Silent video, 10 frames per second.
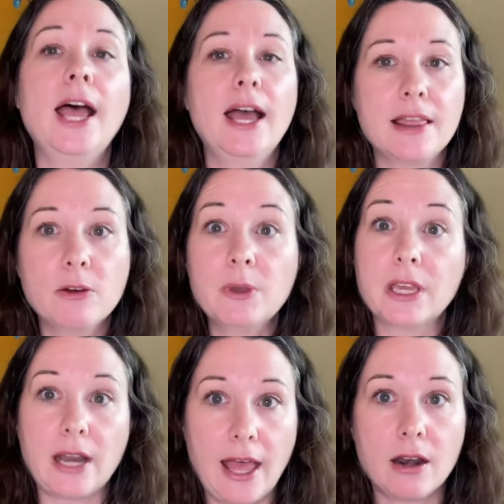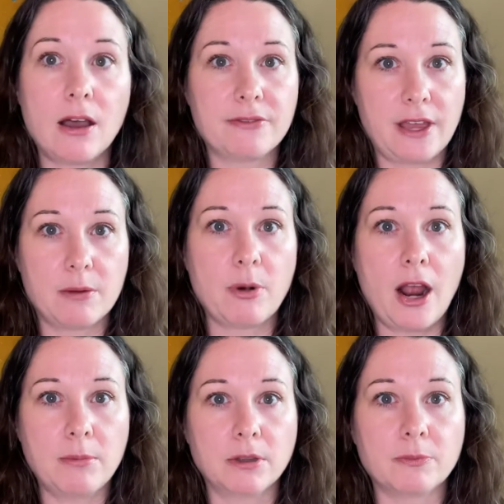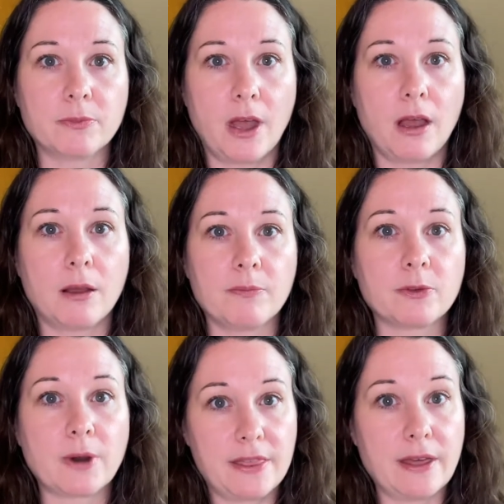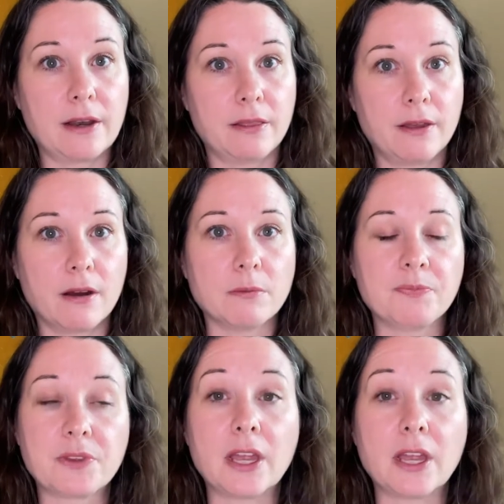And then we can head off that problem right then and there,